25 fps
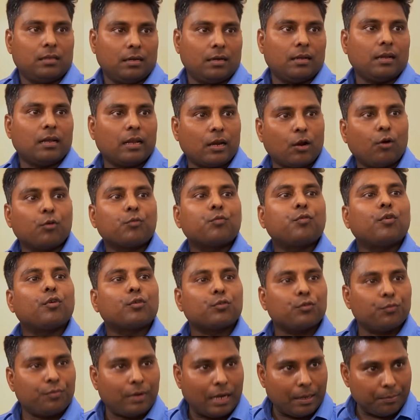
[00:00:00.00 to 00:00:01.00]
around 4
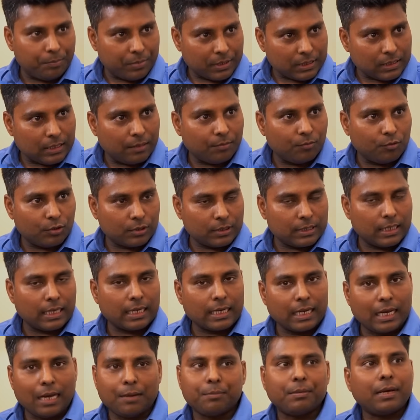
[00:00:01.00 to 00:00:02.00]
to 5% vote share
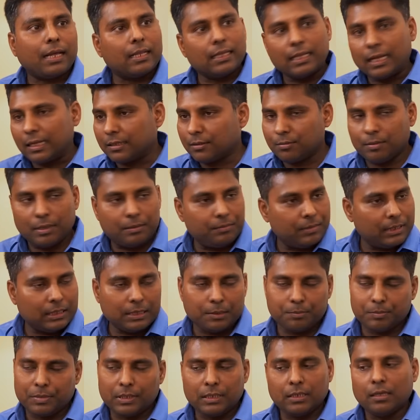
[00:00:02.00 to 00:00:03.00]
gap, and that's why
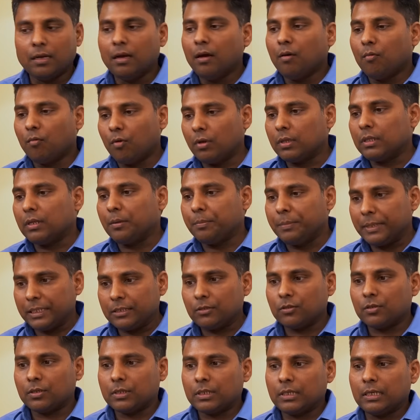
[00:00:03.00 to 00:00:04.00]
BJP won the
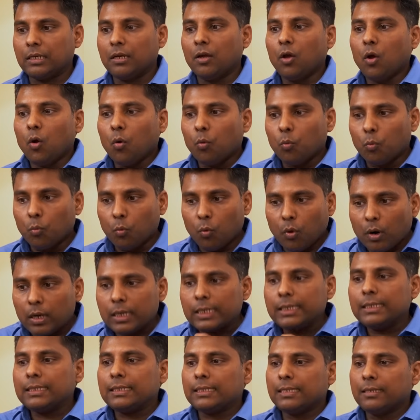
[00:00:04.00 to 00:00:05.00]
majority. What
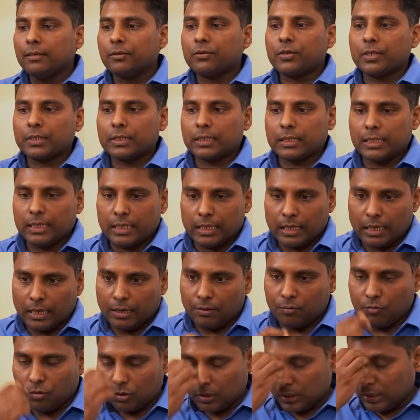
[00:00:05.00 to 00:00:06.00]
is interesting
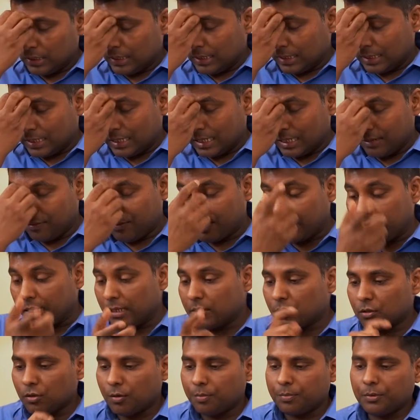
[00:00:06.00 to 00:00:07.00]
and what is the
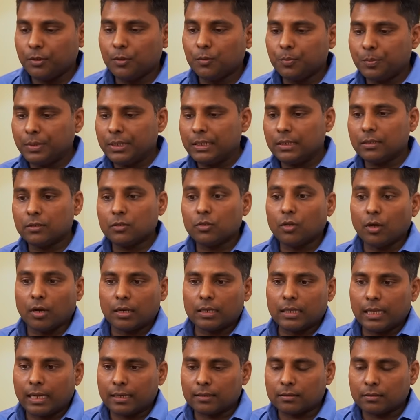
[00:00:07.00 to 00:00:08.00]
significance of UP is not
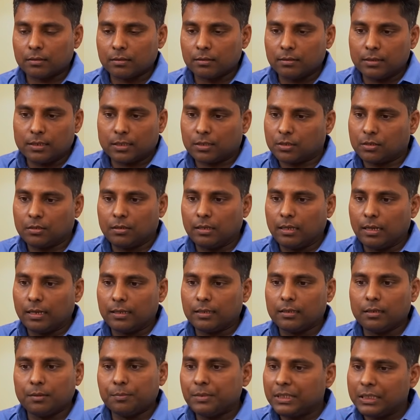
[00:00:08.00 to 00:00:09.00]
that just
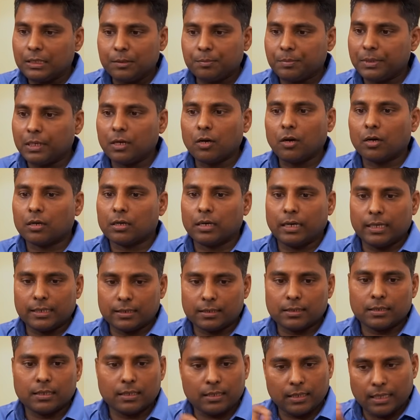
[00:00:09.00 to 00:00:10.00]
that the BJP got less
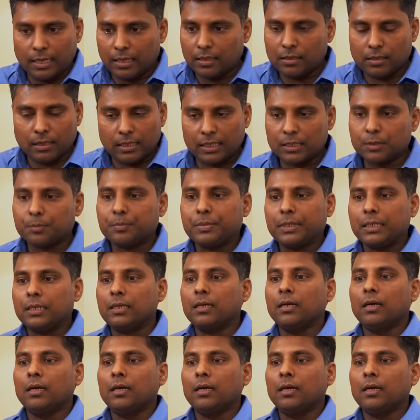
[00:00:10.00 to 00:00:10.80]
seat than the SP.